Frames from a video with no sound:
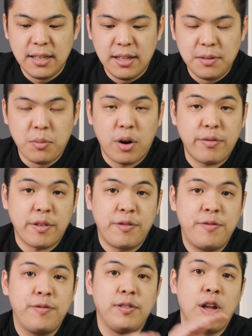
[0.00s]
more of a
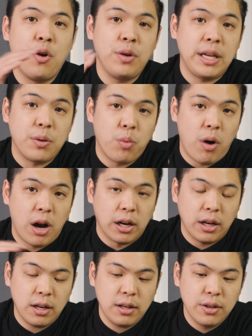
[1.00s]
floaty
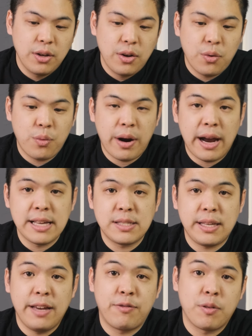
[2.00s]
water,
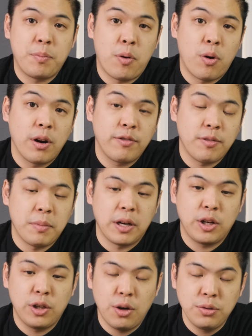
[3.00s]
whereas if we're pouring from a
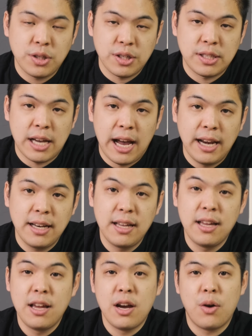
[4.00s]
closer side,
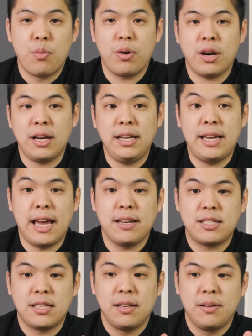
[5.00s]
we're gonna
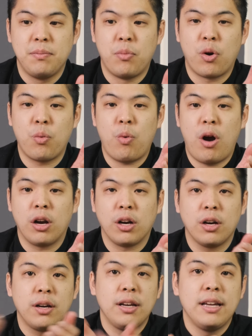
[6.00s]
get more
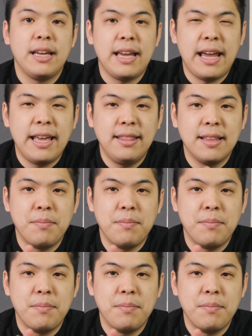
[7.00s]
water in the